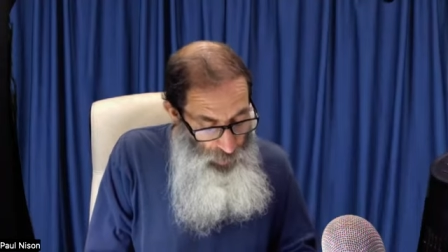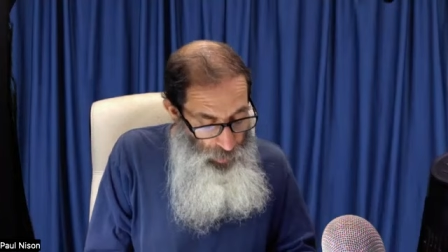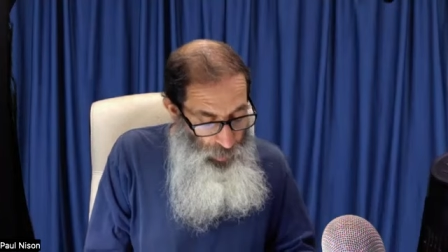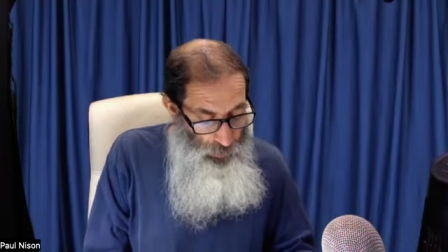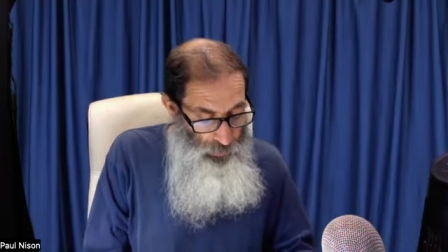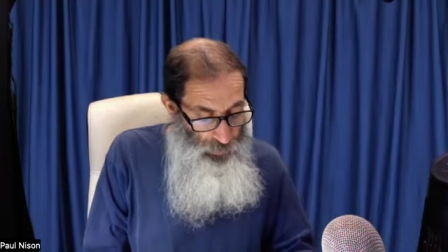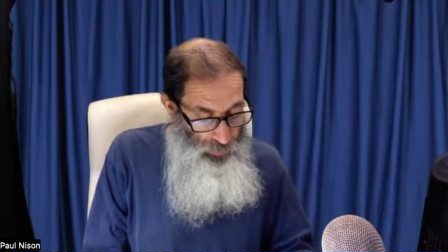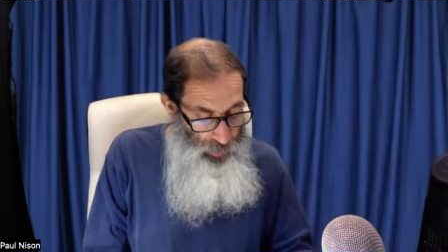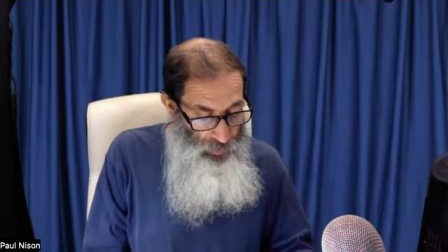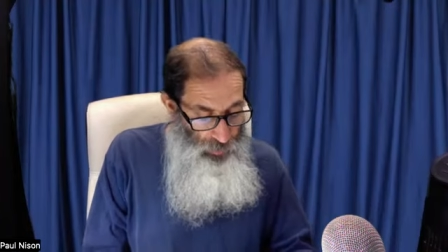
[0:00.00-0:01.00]
And I will
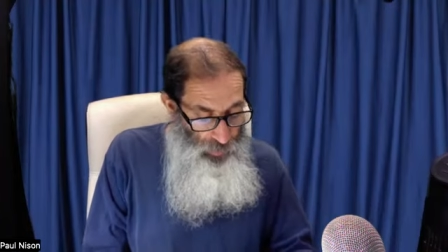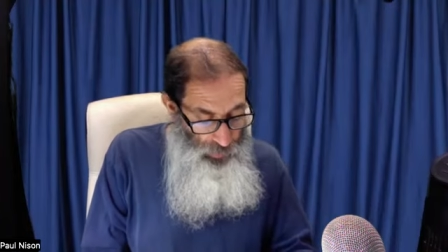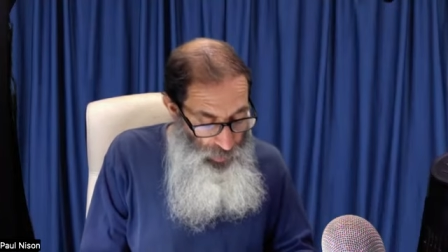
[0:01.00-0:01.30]
set my